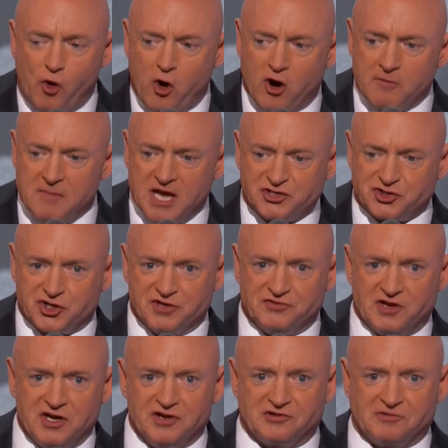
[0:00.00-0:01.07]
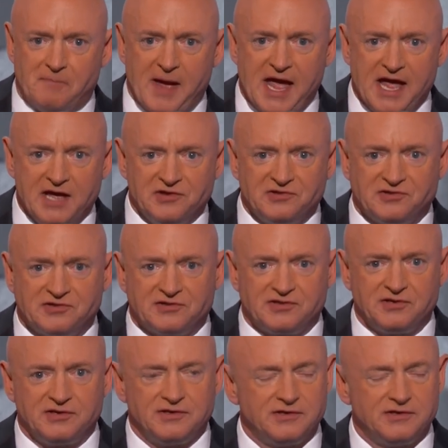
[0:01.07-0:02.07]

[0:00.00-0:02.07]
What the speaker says: four missions into space,